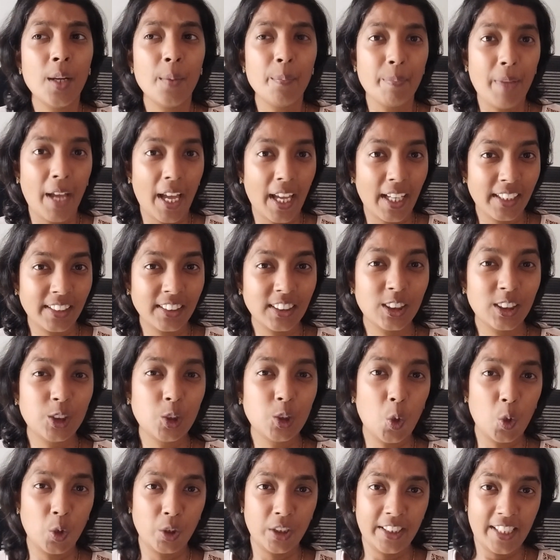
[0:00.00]
parents,
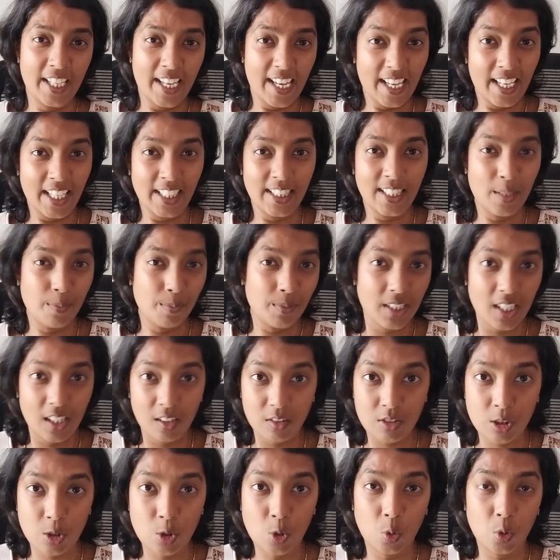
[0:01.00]
though they
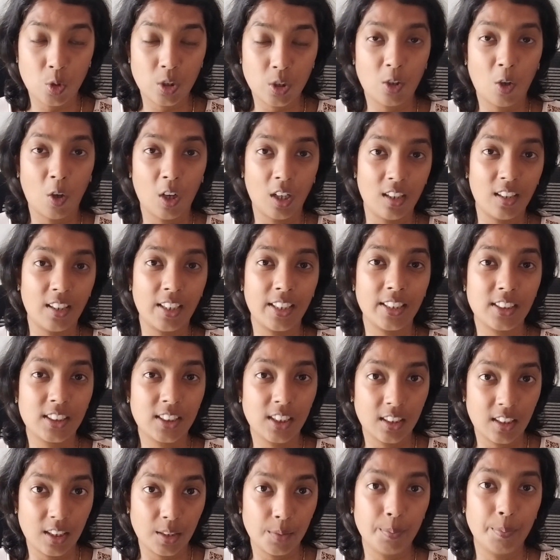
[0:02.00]
themselves don't tolerate
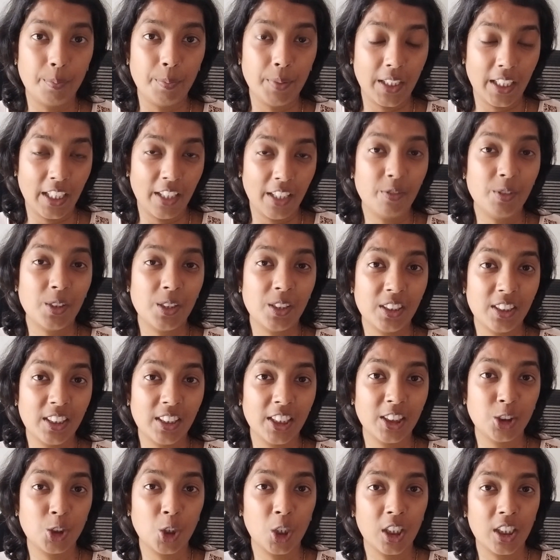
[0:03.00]
certain behavior in
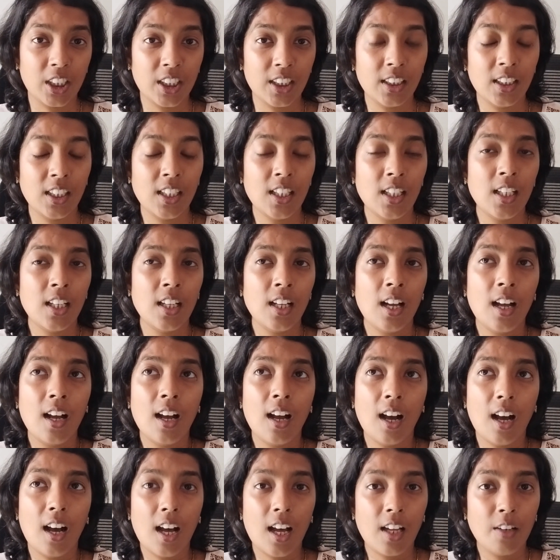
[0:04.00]
their children,
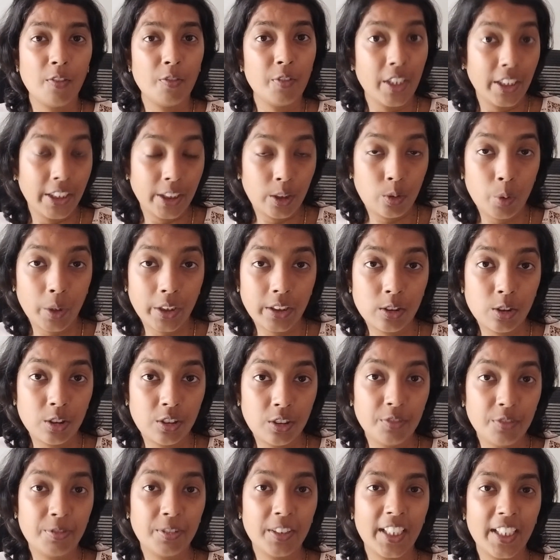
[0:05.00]
are very quick to
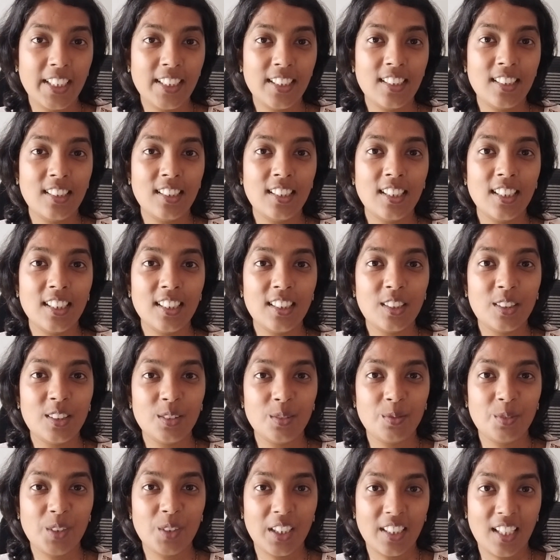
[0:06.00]
defend it
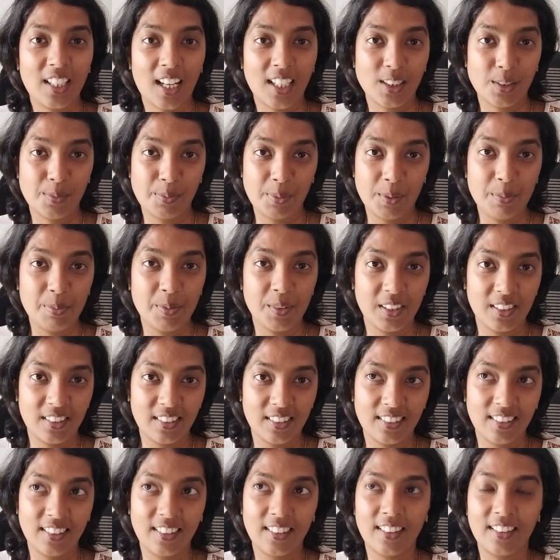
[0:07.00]
when other
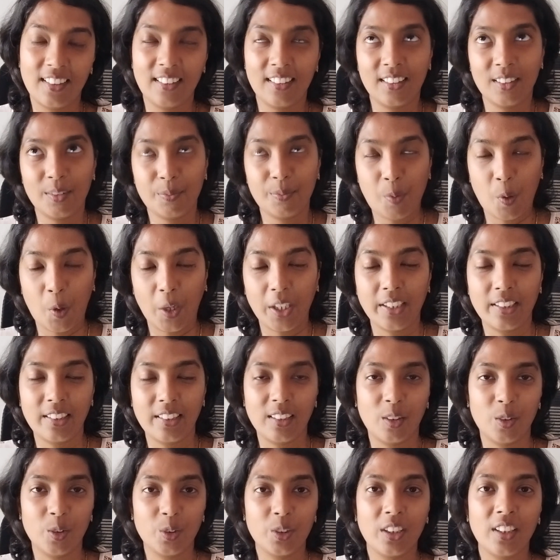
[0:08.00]
people point
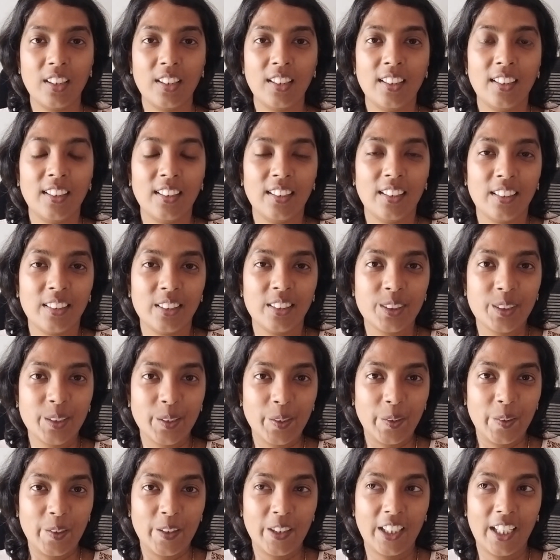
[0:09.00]
it out.
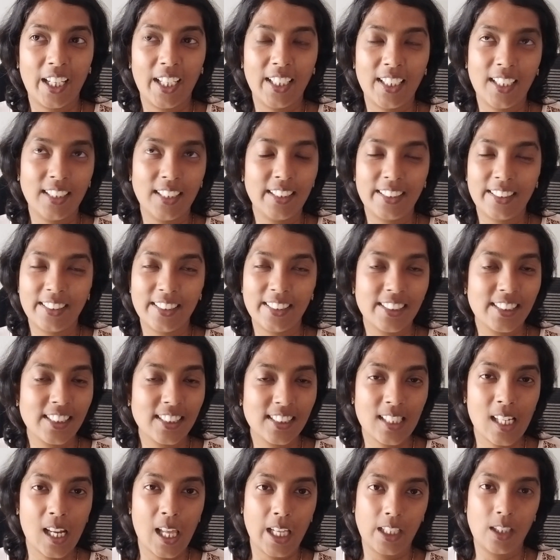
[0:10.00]
So, and I think this
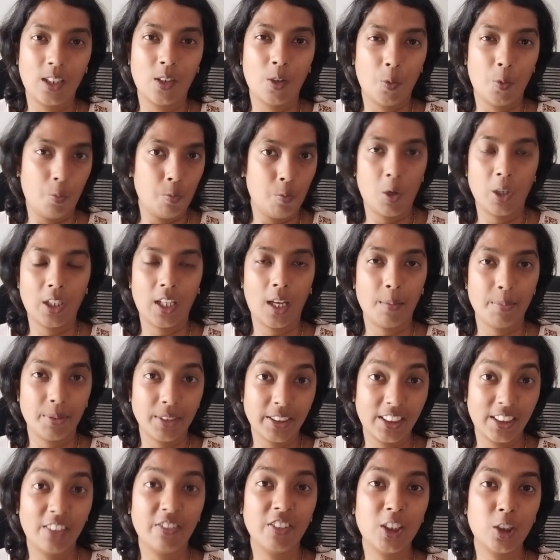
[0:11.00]
is like what
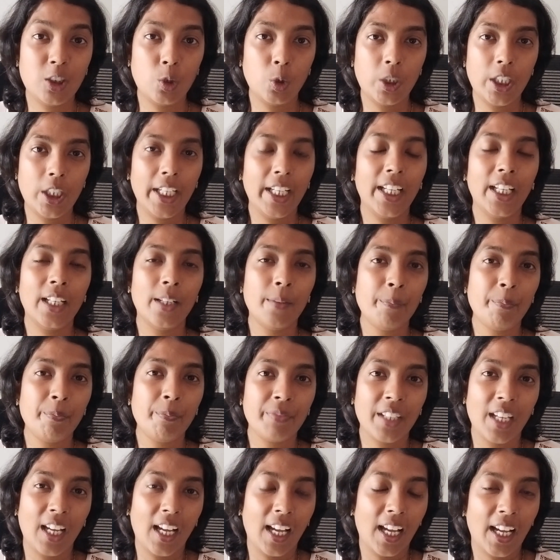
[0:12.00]
happens even today,
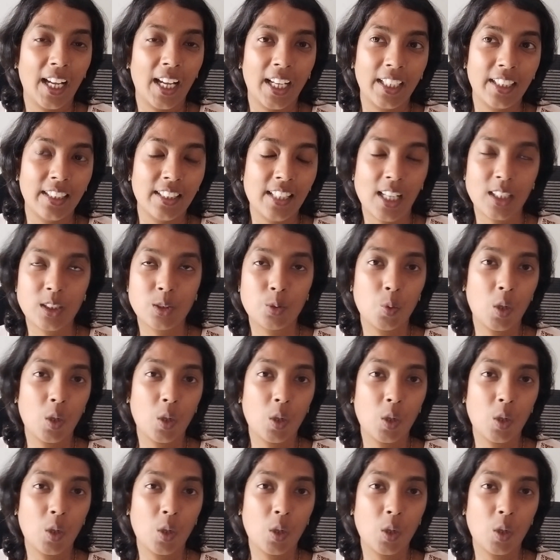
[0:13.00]
and that's